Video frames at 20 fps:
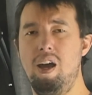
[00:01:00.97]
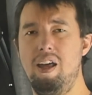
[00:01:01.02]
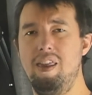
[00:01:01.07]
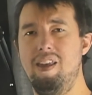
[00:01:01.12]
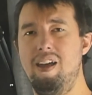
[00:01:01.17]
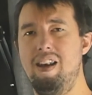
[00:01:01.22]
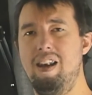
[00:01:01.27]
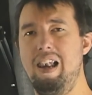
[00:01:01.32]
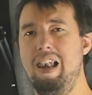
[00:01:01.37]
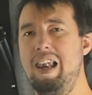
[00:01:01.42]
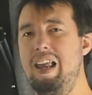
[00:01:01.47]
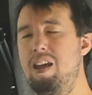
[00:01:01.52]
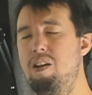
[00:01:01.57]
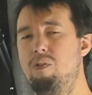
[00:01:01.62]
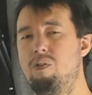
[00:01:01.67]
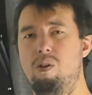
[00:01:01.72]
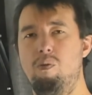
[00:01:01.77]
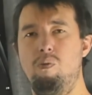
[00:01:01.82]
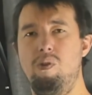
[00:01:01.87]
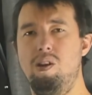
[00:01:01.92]
and then
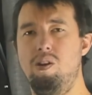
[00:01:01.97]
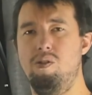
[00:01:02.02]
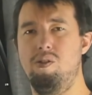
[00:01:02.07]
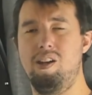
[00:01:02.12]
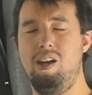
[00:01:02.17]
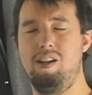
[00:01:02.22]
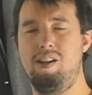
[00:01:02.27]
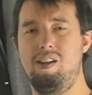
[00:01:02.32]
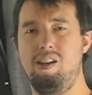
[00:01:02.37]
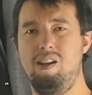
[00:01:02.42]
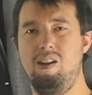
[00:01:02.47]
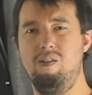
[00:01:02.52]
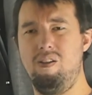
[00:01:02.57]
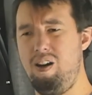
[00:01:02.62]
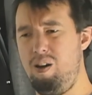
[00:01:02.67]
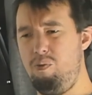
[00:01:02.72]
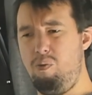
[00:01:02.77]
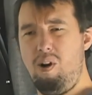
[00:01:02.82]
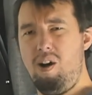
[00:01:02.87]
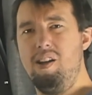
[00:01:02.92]
later on when you're testing it, you're
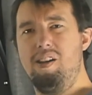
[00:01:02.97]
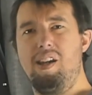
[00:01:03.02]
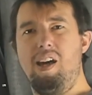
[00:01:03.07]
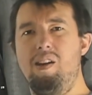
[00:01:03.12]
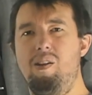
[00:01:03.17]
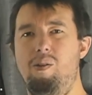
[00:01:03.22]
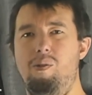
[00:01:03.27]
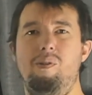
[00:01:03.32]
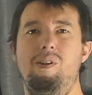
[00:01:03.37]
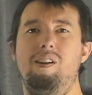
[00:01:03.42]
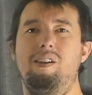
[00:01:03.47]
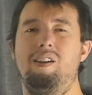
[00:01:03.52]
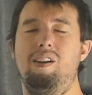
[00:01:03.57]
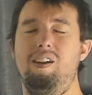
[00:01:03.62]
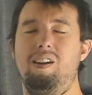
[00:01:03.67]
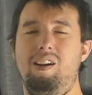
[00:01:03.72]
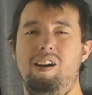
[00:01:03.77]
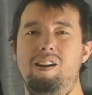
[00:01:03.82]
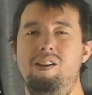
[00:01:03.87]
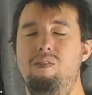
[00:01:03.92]
like, why is that not
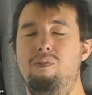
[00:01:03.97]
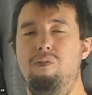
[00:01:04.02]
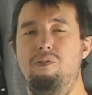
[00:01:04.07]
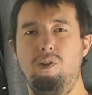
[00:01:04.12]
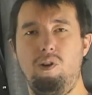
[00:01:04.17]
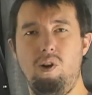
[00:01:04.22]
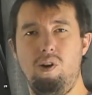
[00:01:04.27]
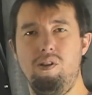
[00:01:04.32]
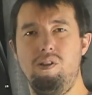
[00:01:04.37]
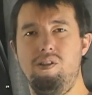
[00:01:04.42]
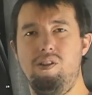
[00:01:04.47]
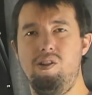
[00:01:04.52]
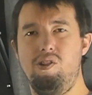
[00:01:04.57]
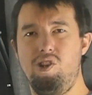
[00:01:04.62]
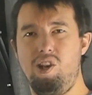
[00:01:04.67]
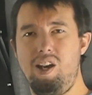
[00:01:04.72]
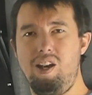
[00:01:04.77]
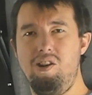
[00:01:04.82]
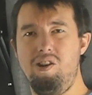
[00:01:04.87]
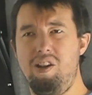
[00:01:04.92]
working? And you've forgotten to
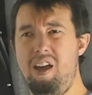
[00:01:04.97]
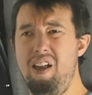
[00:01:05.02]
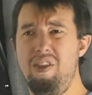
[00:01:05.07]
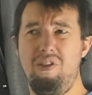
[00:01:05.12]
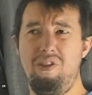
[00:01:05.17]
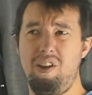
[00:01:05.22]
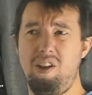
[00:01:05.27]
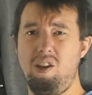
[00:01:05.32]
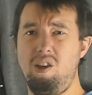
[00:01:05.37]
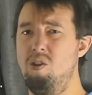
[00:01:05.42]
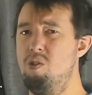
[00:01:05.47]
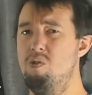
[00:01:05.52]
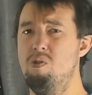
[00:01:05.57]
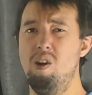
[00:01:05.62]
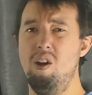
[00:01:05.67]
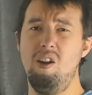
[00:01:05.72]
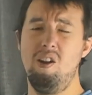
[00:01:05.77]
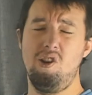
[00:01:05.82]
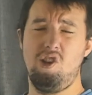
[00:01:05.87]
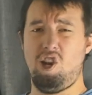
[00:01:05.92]
change that thing you
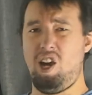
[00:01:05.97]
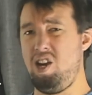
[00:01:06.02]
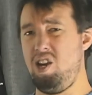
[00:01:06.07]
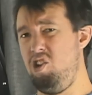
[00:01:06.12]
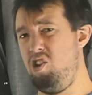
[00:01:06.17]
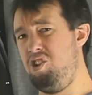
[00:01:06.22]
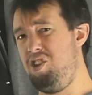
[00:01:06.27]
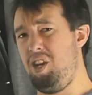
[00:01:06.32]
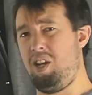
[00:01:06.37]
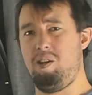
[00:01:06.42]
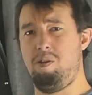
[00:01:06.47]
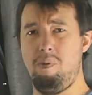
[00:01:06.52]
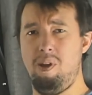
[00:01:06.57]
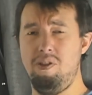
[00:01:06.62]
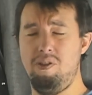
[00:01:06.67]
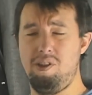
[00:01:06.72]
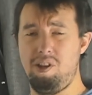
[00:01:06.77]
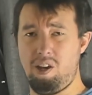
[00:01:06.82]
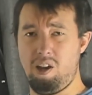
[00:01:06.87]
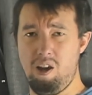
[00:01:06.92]
changed 6
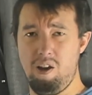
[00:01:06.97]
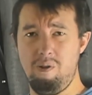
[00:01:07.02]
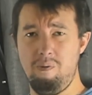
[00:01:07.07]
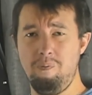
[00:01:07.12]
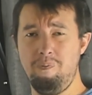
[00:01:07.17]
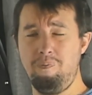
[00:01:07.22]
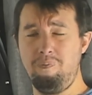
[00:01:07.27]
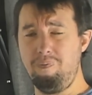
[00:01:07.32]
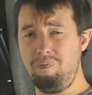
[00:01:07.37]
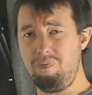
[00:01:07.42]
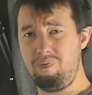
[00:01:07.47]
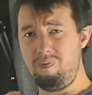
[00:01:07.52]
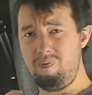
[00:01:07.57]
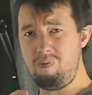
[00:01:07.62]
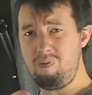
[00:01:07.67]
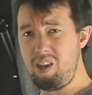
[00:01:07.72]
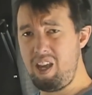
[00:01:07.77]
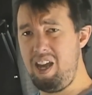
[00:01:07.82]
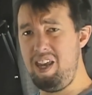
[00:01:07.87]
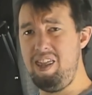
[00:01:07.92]
months ago
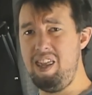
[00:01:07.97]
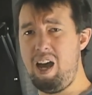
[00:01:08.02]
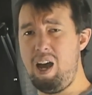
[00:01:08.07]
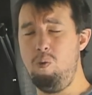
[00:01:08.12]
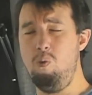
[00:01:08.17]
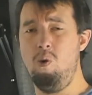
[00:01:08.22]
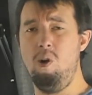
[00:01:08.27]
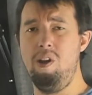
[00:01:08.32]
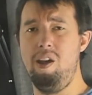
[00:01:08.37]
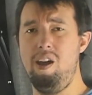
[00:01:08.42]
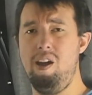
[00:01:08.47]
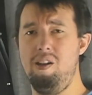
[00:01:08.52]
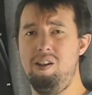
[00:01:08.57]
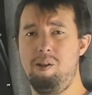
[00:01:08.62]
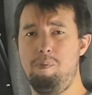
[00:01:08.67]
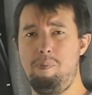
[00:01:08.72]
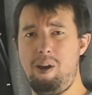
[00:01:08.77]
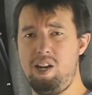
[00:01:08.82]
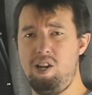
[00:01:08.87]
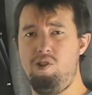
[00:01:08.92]
in that one
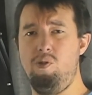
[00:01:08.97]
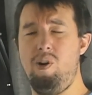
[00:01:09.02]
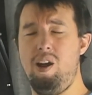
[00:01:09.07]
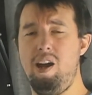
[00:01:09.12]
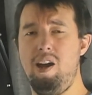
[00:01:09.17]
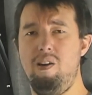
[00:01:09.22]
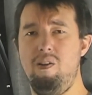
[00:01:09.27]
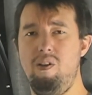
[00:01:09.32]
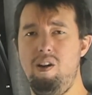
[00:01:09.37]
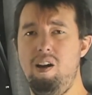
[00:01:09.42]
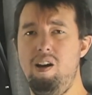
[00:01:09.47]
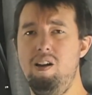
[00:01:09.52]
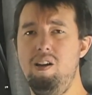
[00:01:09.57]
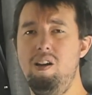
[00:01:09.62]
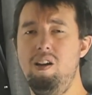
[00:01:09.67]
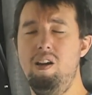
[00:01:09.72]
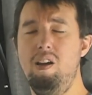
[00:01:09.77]
special area.